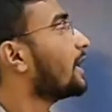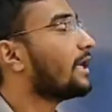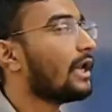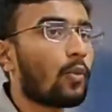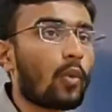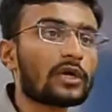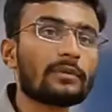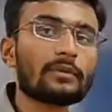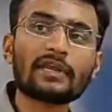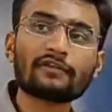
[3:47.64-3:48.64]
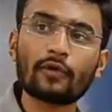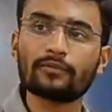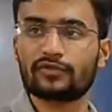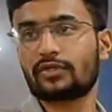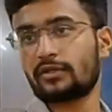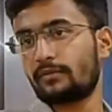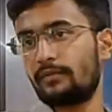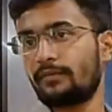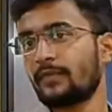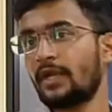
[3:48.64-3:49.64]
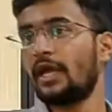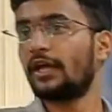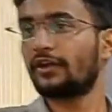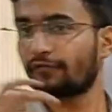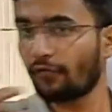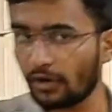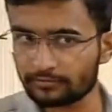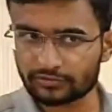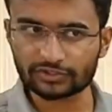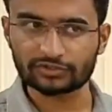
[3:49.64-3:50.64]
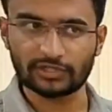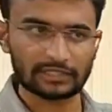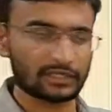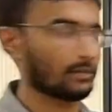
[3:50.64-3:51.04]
Now, what do you mean by reforms? Reforms is nothing